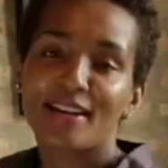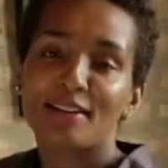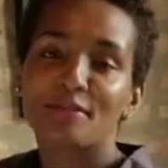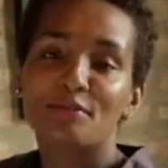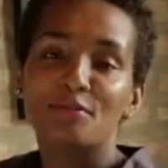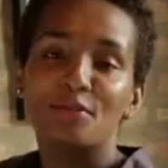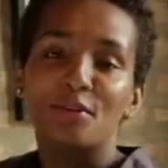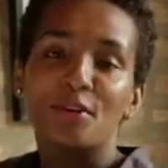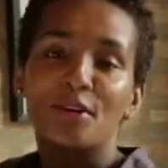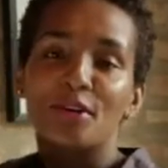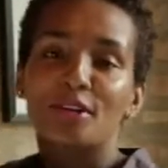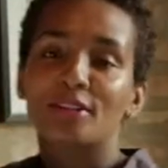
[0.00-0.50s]
it
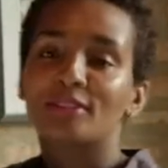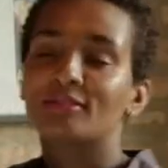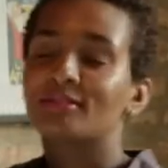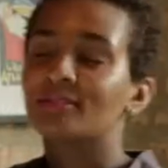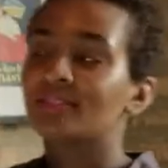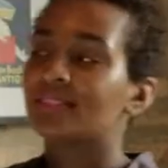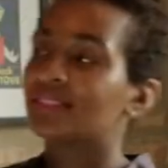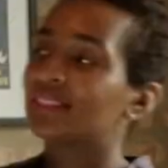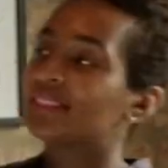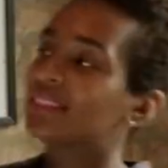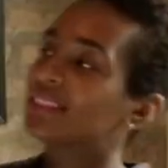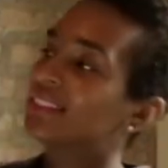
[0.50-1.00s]
for
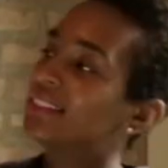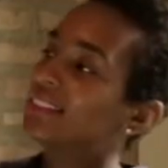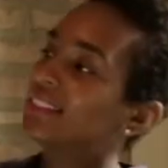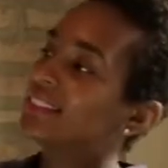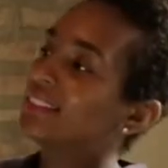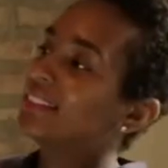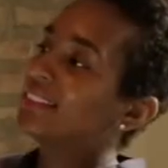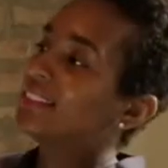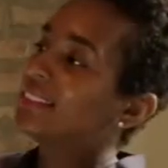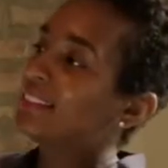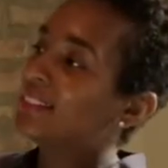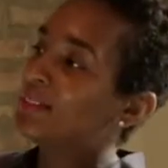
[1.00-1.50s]

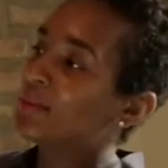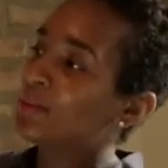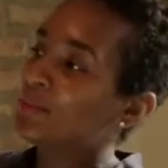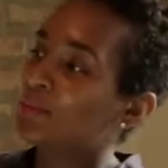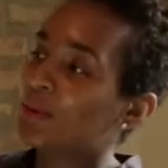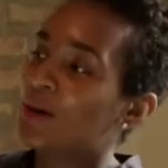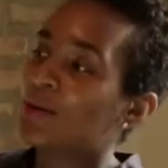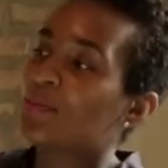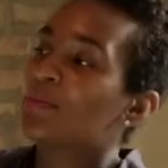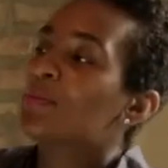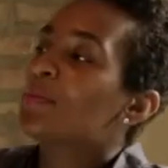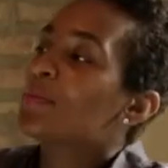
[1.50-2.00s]

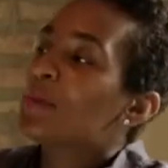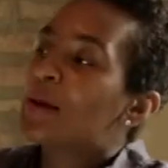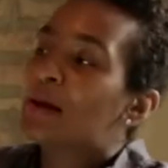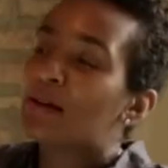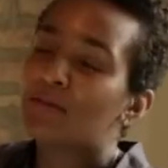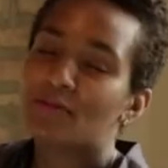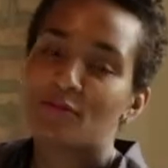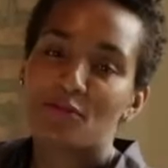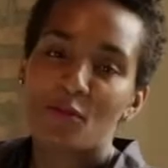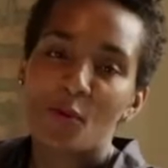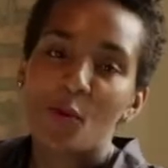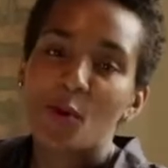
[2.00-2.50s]
probably
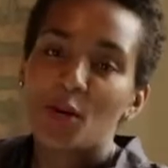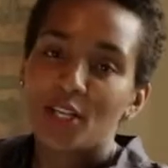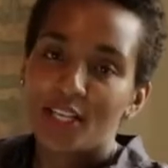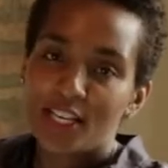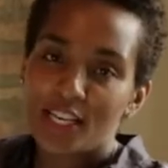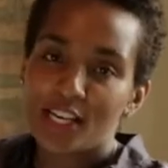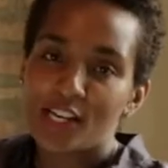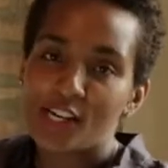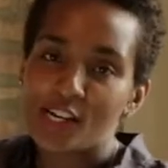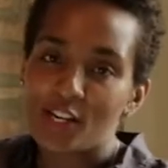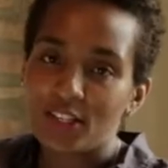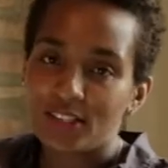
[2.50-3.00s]
about 4
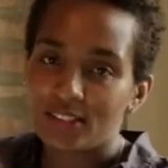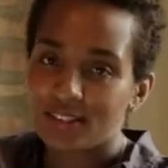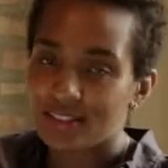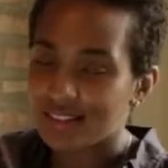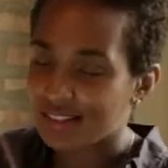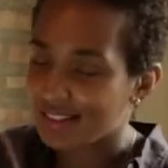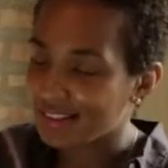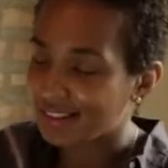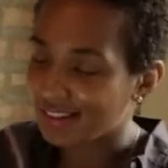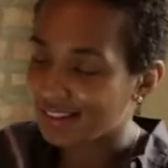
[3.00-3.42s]
years.